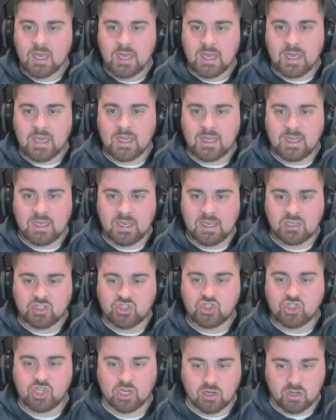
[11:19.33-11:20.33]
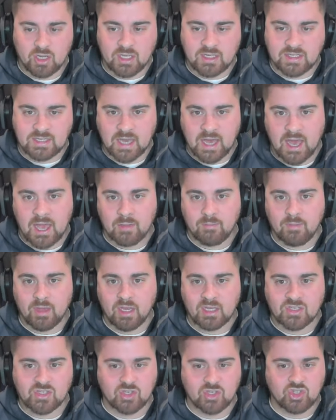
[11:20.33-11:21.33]
It is tourney time. It
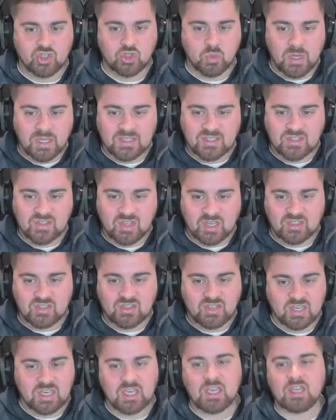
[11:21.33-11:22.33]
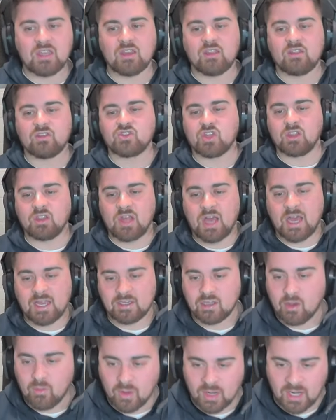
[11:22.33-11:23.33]
is the Sweet 16, and there's a lot
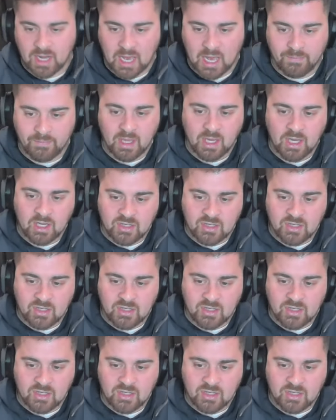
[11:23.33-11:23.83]
going on.